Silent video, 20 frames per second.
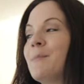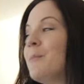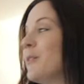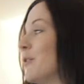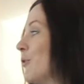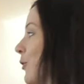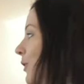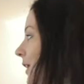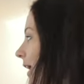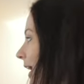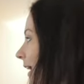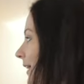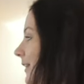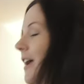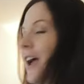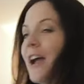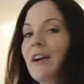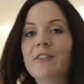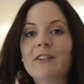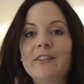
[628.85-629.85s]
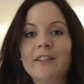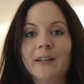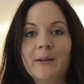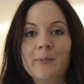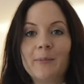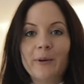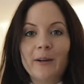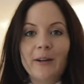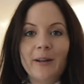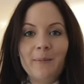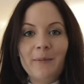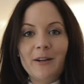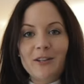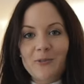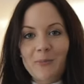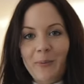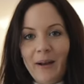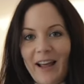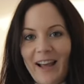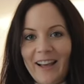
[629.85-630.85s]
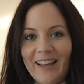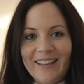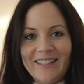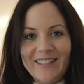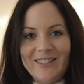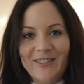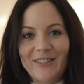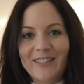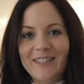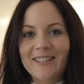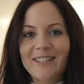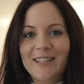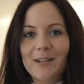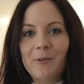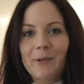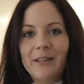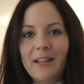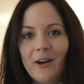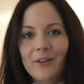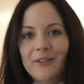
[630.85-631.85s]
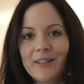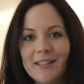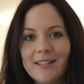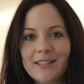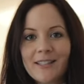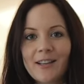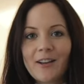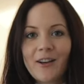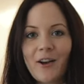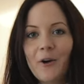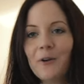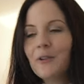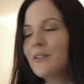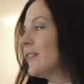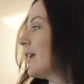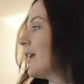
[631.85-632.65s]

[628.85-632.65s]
before I had everything pretty much black. As you can see, without this coat,